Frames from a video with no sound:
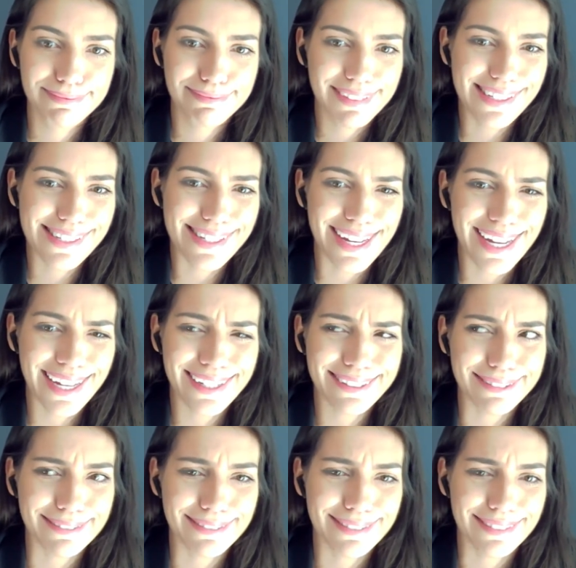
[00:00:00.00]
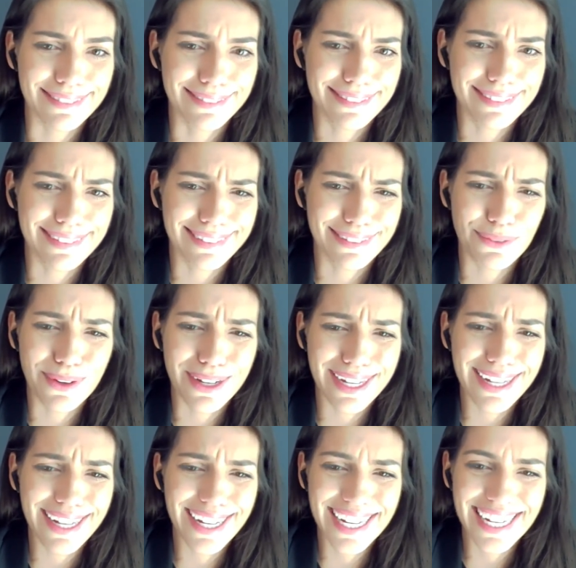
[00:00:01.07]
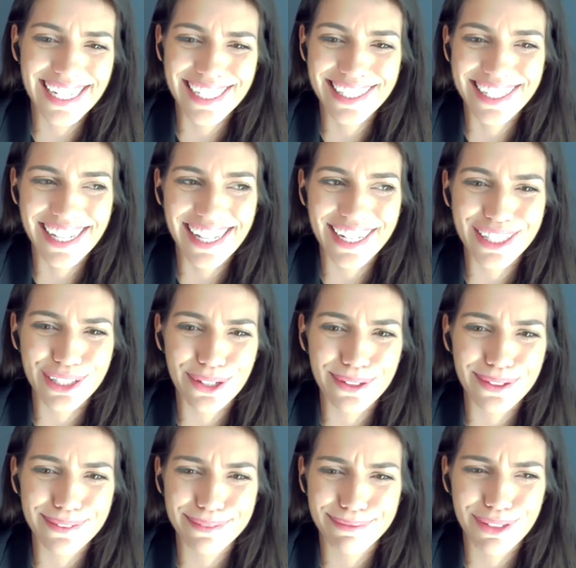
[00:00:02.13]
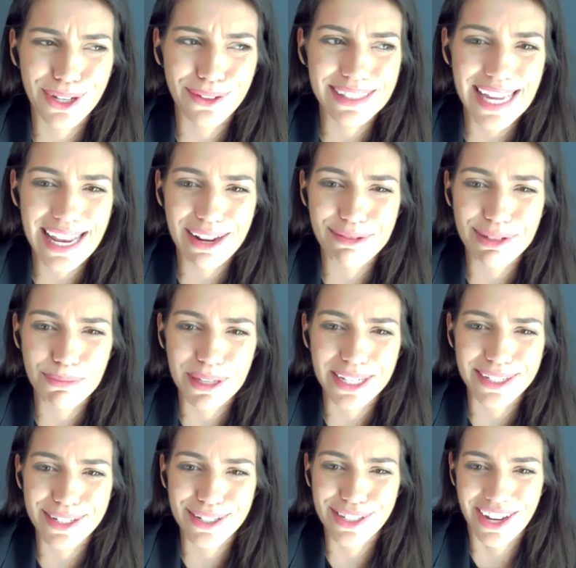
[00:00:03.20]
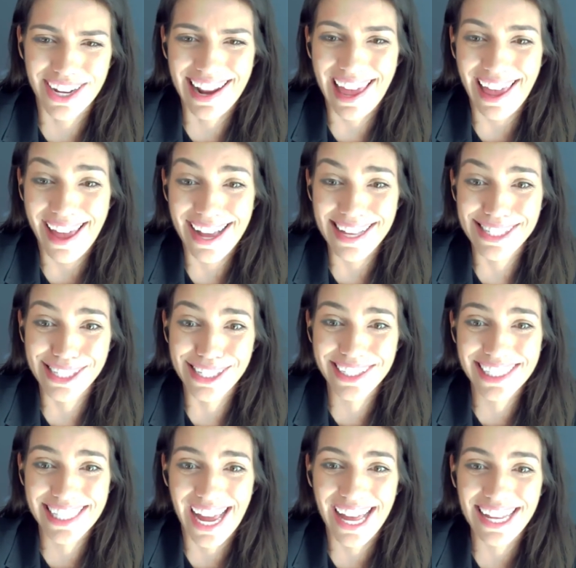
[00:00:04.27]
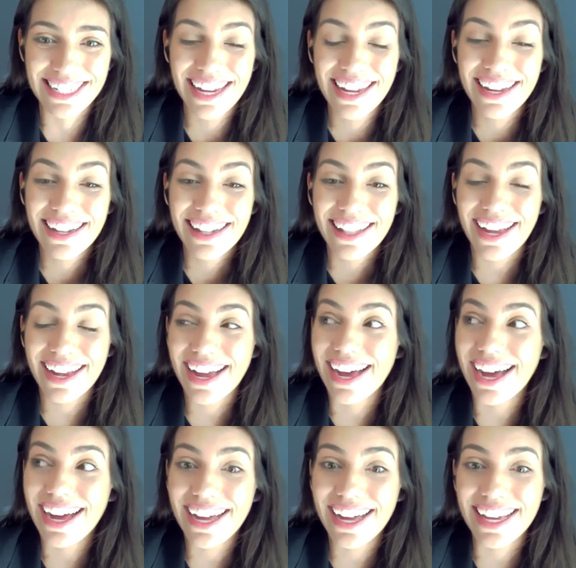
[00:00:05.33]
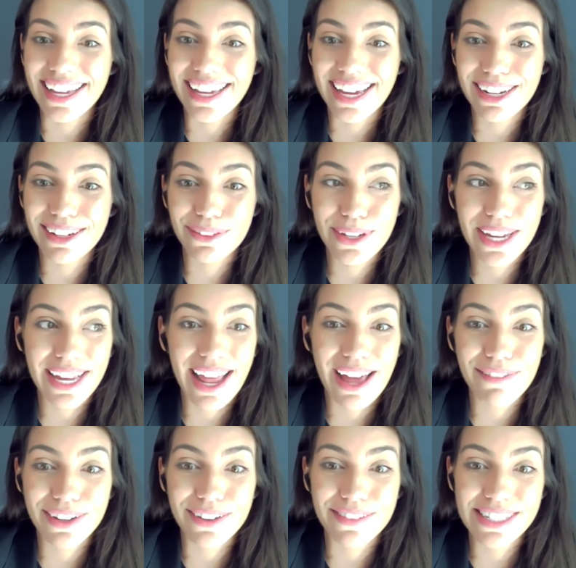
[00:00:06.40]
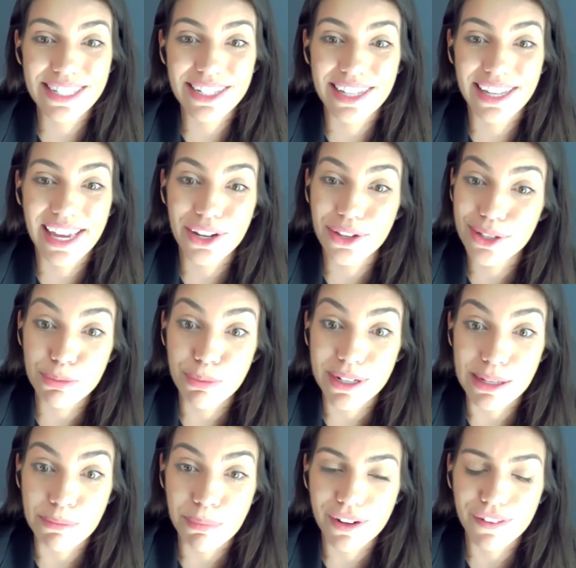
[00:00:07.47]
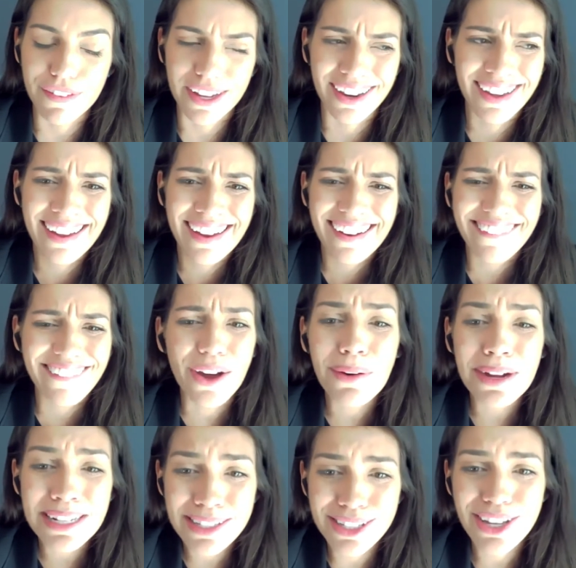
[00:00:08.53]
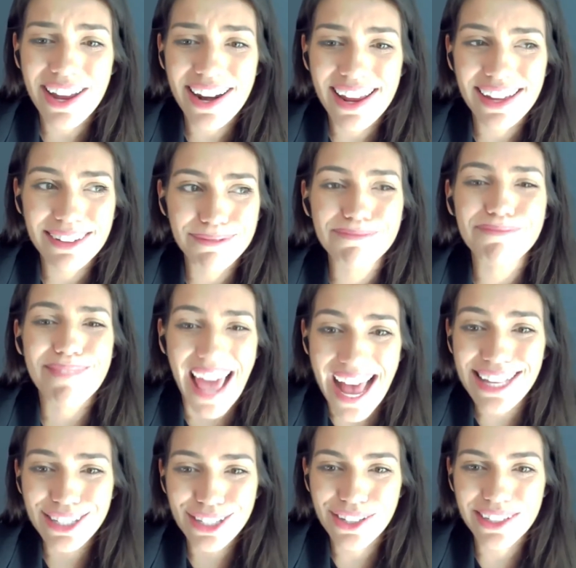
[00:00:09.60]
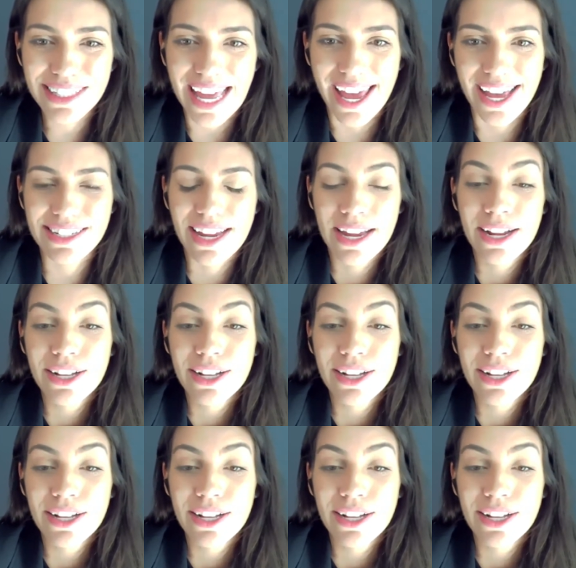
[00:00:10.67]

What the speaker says: It's like, what? You know, like no native speaker is gonna ask you that. Like, hi, we can have a conversation, can you use present perfect? No one's gonna ask you that.